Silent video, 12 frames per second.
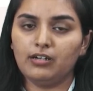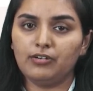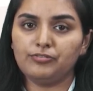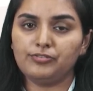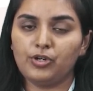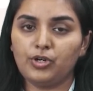
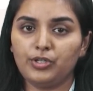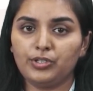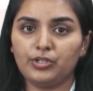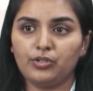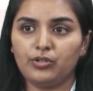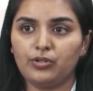for
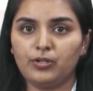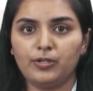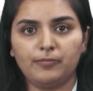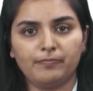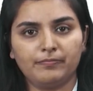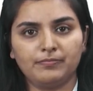
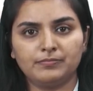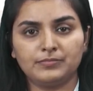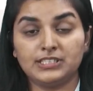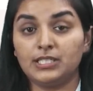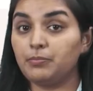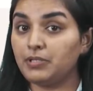your
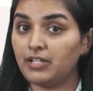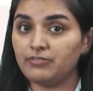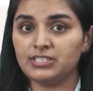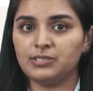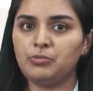say privacy